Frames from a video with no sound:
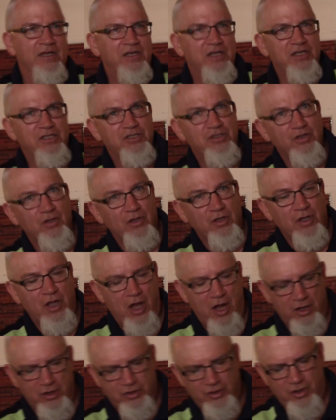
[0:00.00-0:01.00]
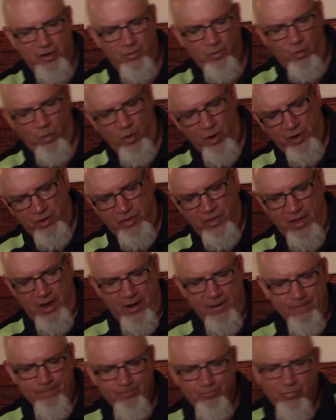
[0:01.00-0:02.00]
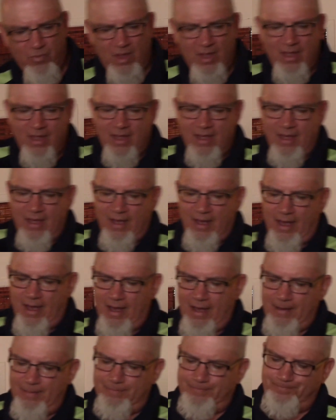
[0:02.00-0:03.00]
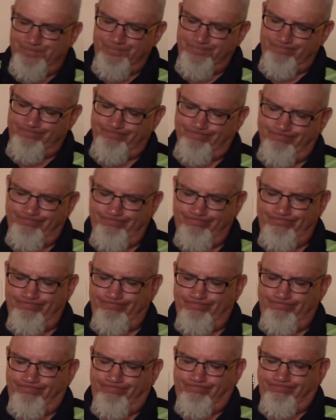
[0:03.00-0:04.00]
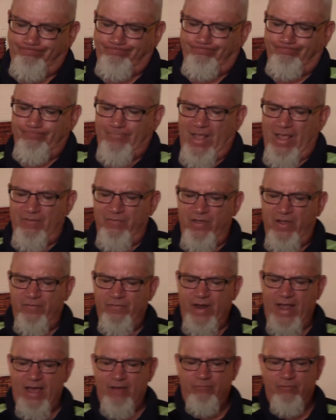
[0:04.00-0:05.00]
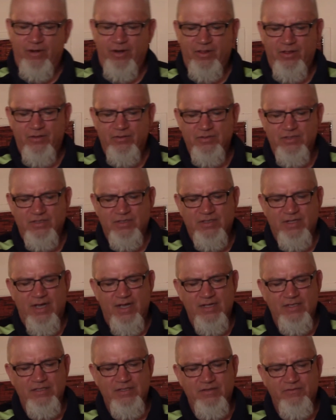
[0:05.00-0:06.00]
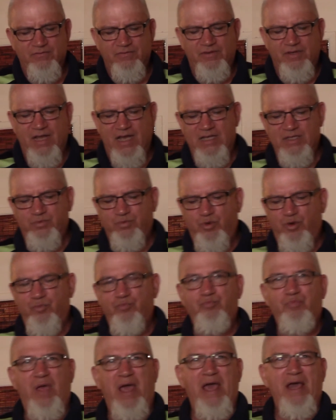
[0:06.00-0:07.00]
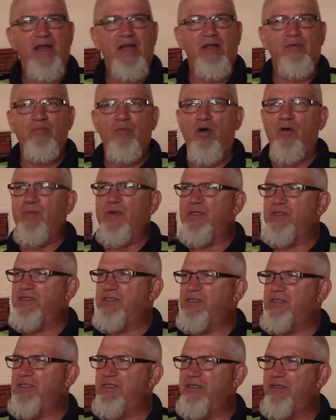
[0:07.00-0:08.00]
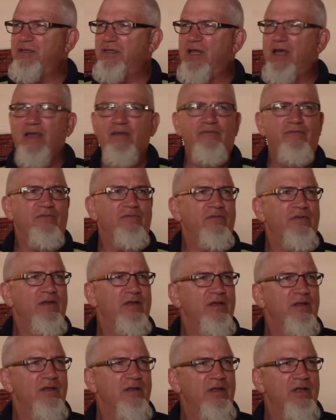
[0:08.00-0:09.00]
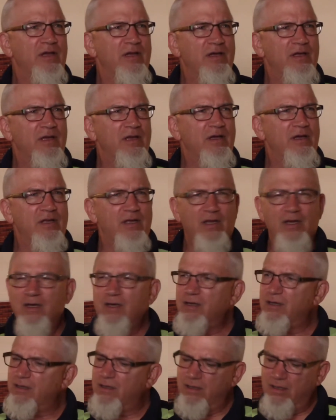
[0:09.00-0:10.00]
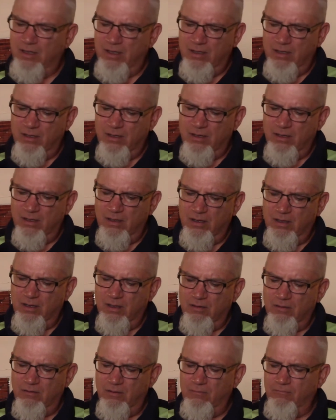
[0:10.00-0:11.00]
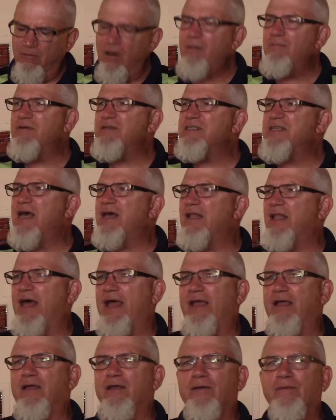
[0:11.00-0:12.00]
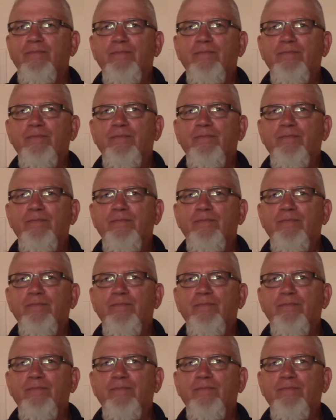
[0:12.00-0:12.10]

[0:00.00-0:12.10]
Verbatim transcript: additional long-term work there. Um, have you ever had one of those kinds of desperate panic moments in your life? Yeah, yeah, yeah, yeah. What was that like?